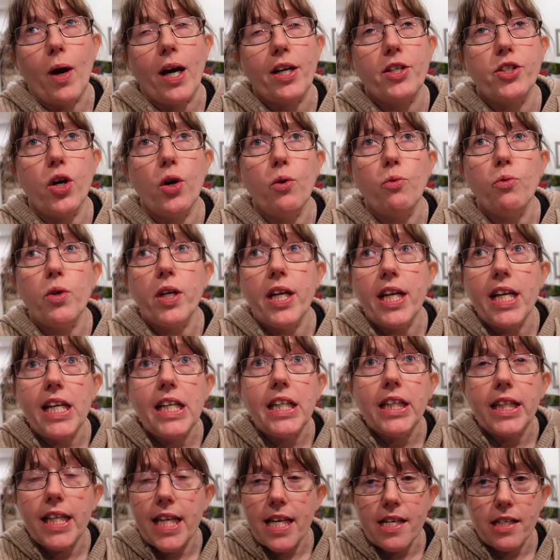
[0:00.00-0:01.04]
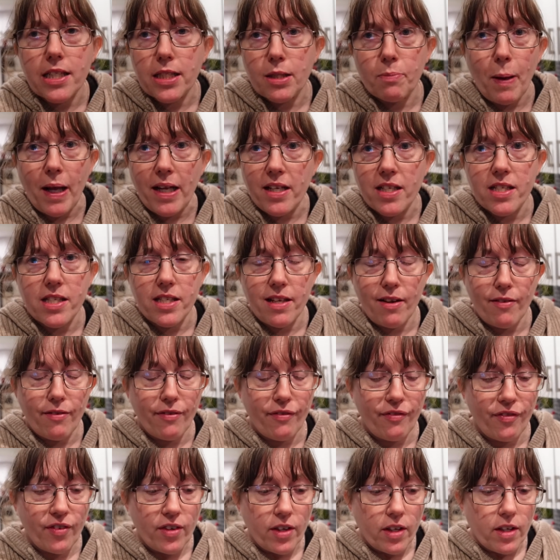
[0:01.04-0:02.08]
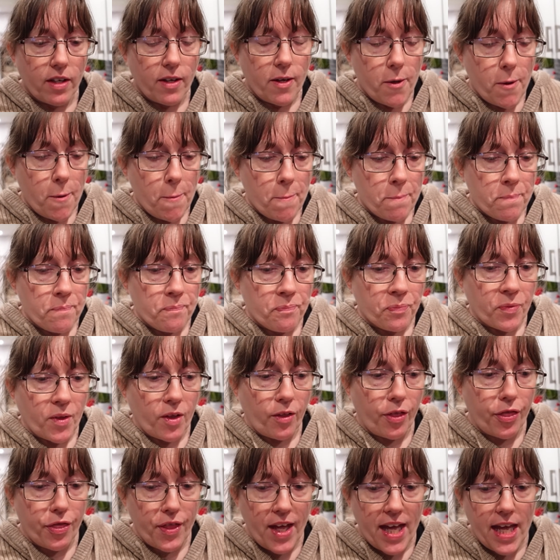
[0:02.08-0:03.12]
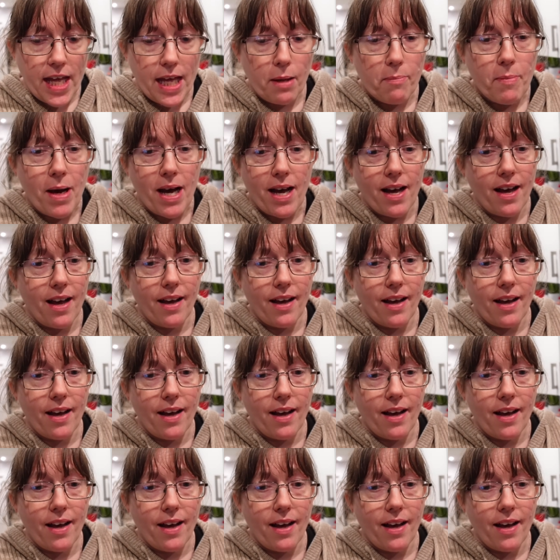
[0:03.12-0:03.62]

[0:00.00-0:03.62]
I don't need the expensive theme.